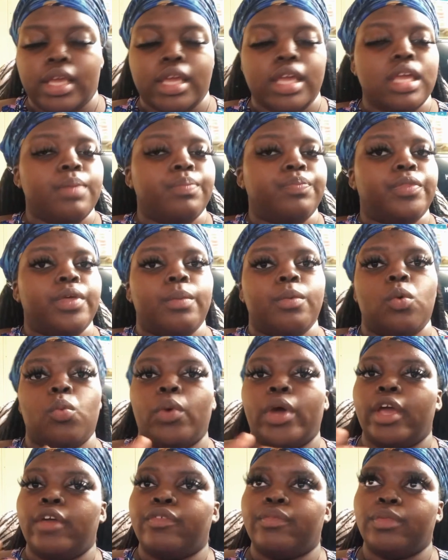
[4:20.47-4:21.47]
keep them
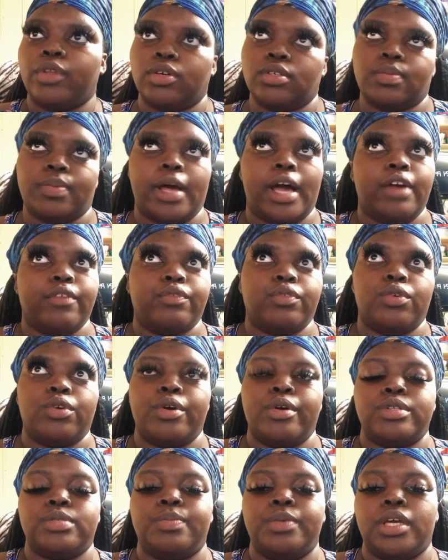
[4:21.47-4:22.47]
away from those
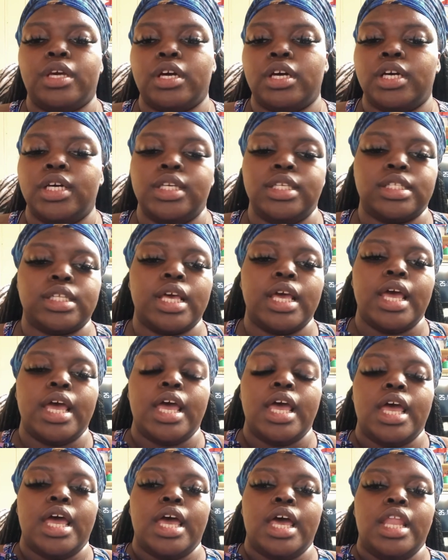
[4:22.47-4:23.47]
platforms, because
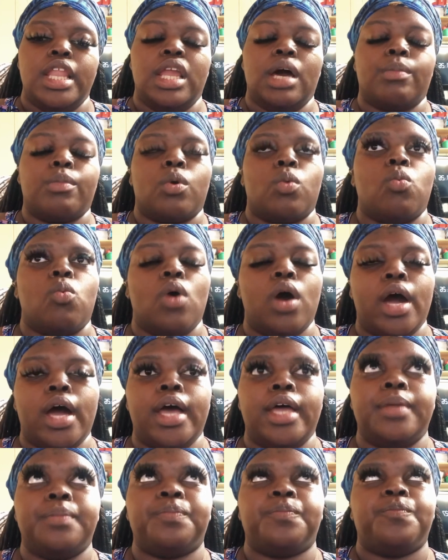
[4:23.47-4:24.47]
number
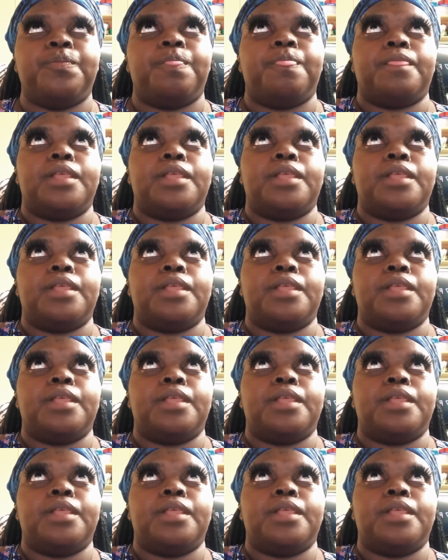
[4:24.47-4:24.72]
one,